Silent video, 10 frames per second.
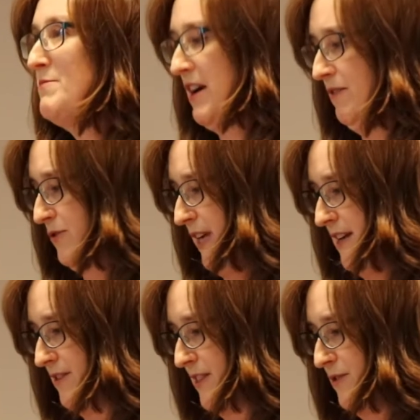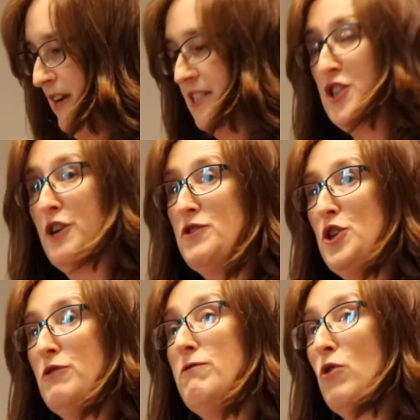to Marrickville Council and served
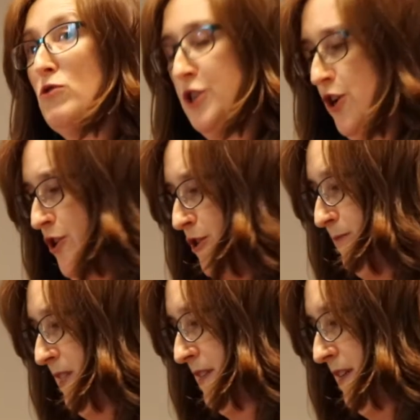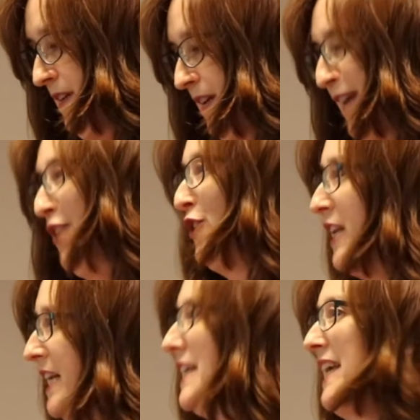2 full terms,
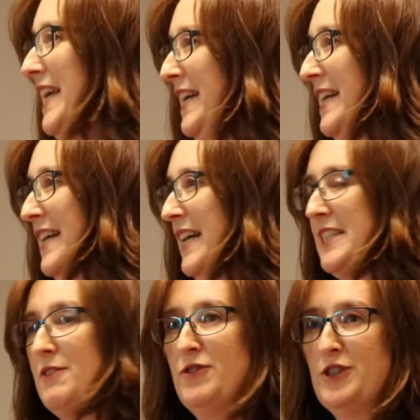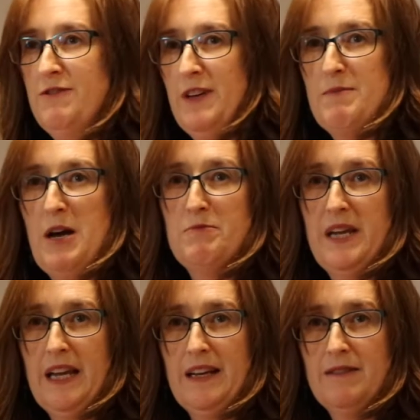including a year as the first female
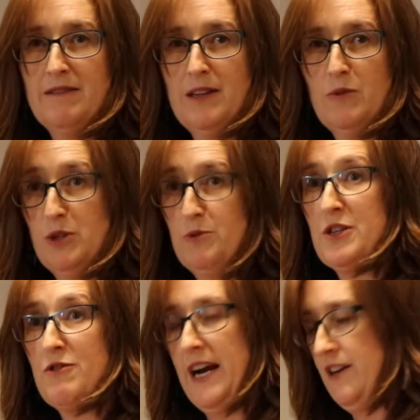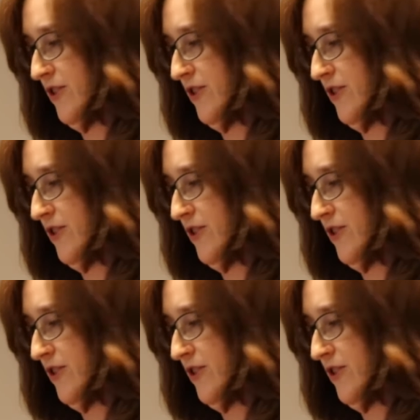mayor, which was a great